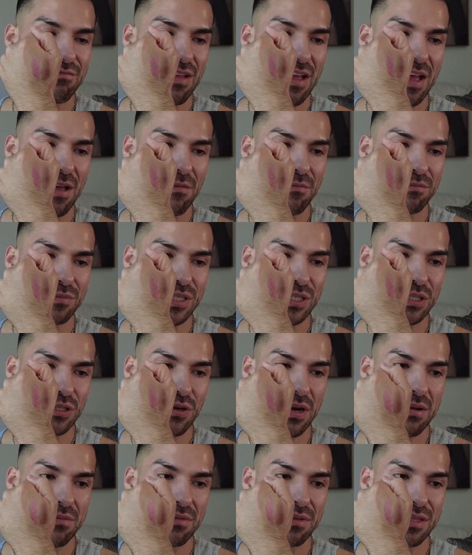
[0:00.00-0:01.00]
I'm
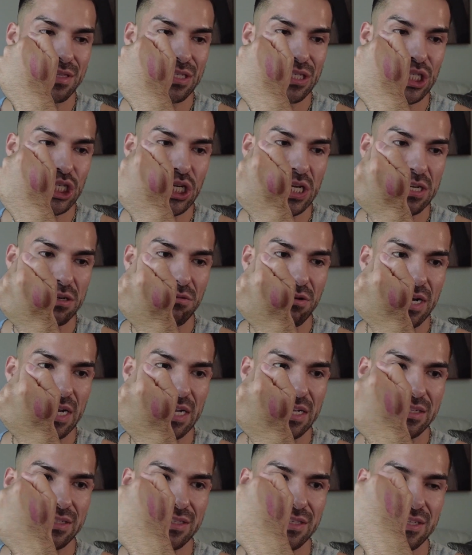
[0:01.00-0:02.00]
describing this shade
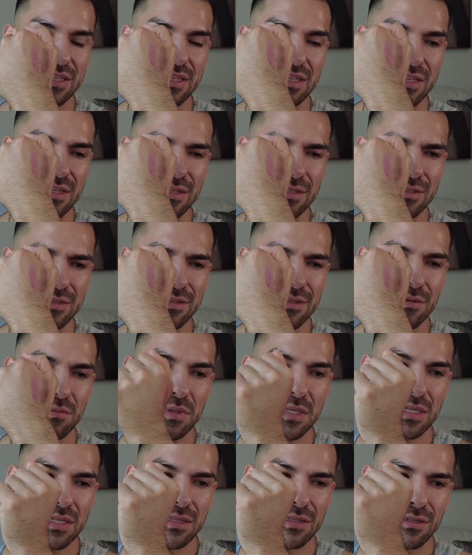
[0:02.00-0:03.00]
right, because to
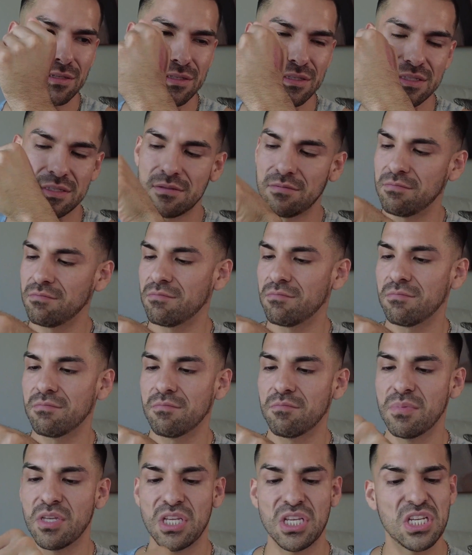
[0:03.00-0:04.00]
me it looks
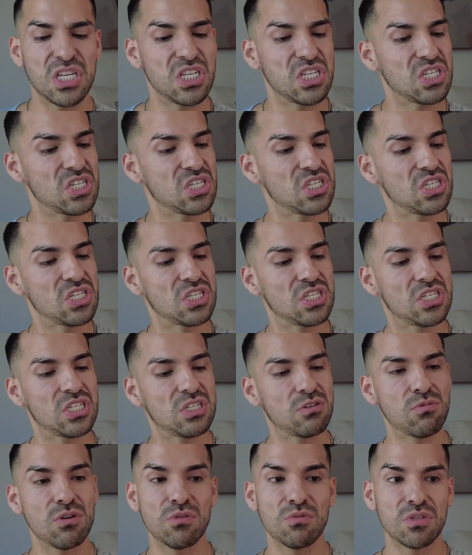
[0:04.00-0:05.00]
pinkish,
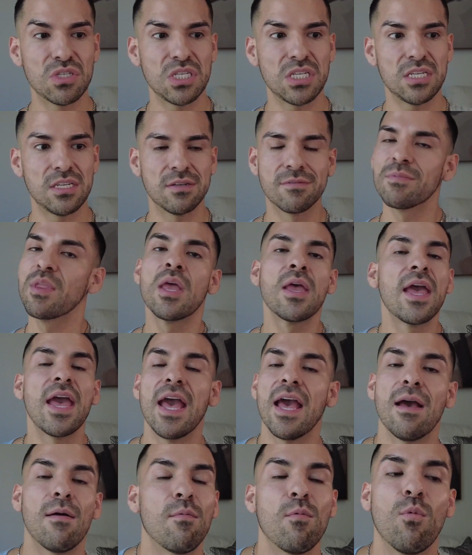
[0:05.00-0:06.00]
rosy.
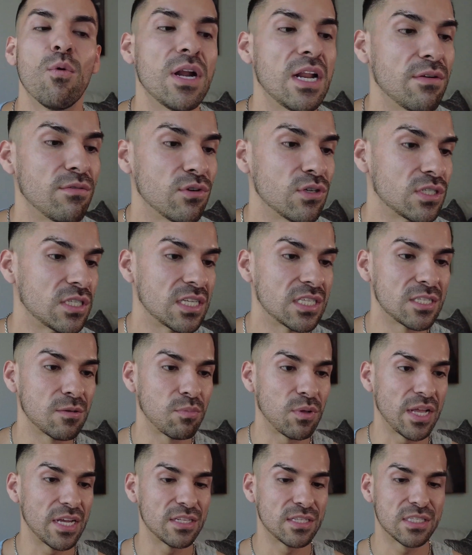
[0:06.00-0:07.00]
Whatever, so let's
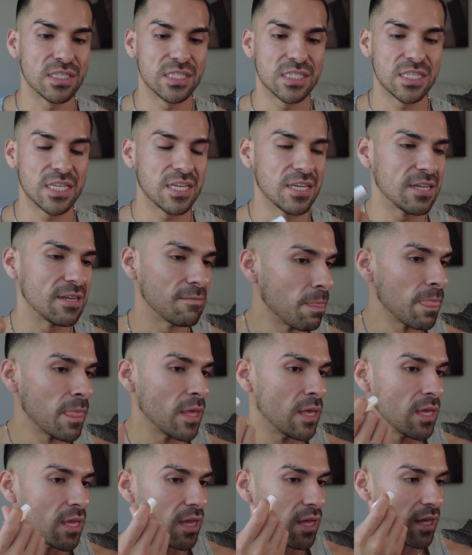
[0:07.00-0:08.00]
apply it to the skin.
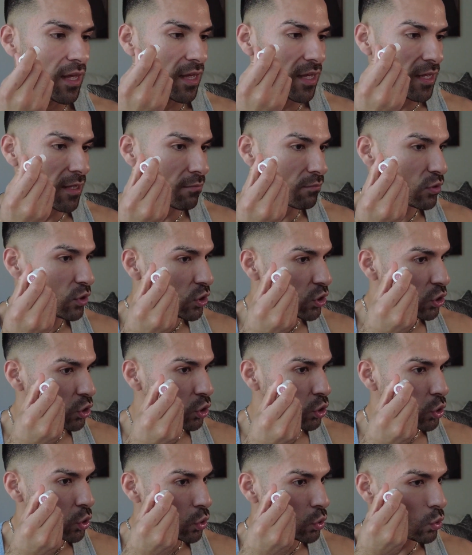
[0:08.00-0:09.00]

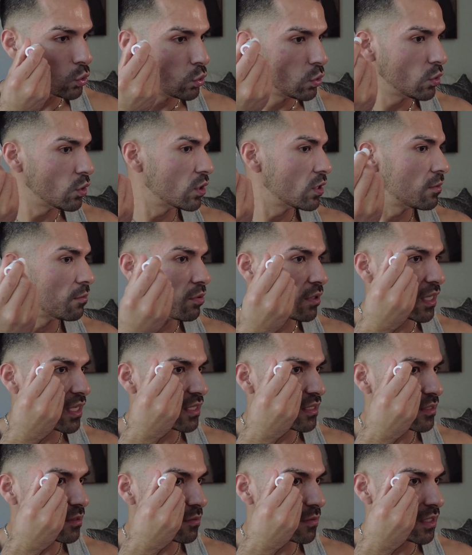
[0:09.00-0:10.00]
So we're gonna apply
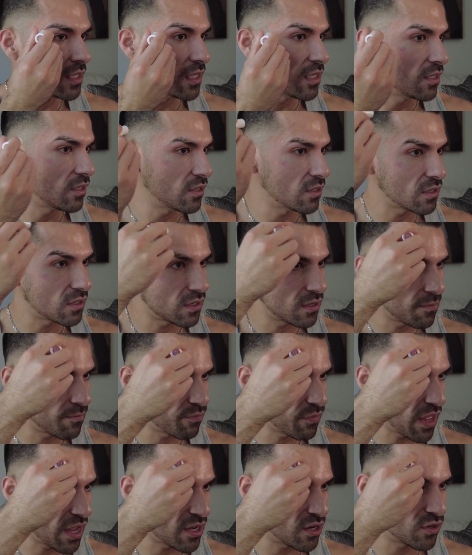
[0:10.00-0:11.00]
some here.
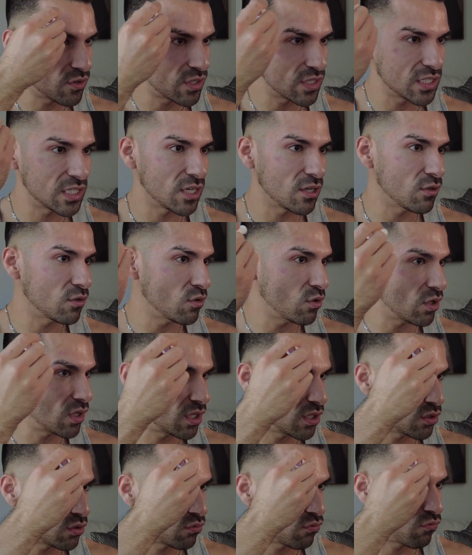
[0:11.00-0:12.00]
I could already tell you
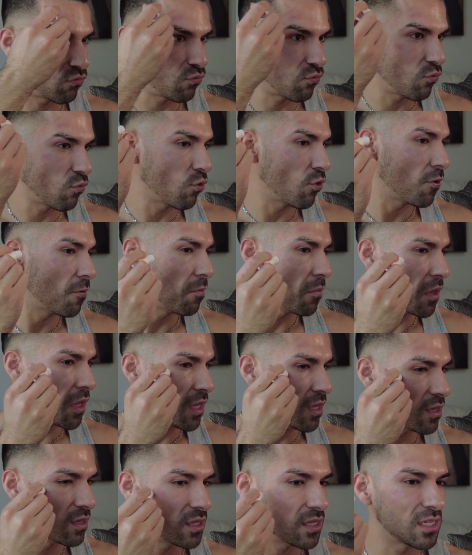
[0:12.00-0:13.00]
this
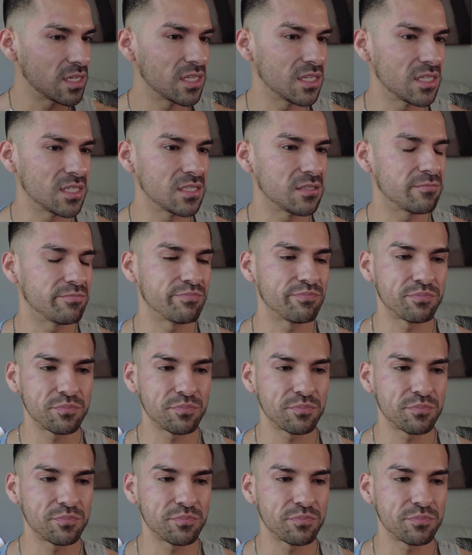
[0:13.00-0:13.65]
formula.